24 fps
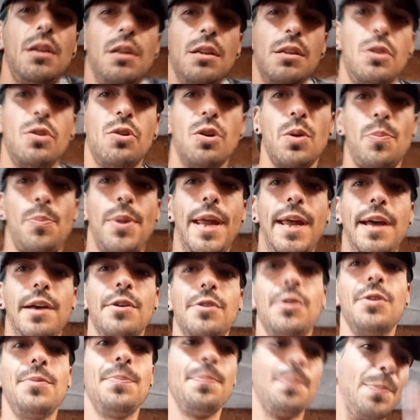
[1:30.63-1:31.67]
door
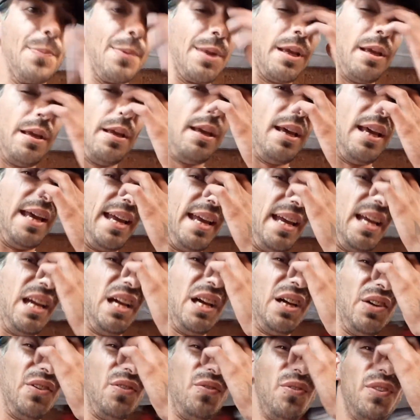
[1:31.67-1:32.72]
panel
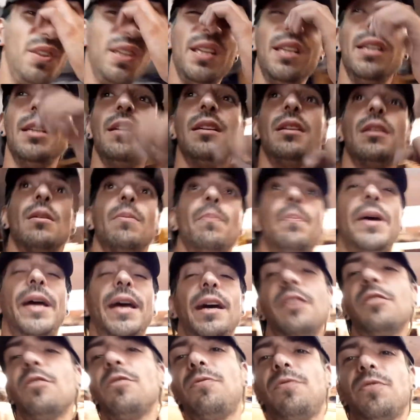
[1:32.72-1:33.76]
and the
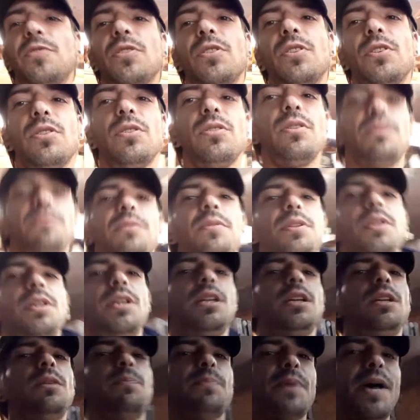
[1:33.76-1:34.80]
panel for
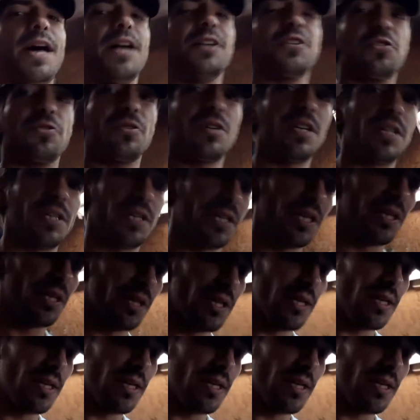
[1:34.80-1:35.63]
the back trunk.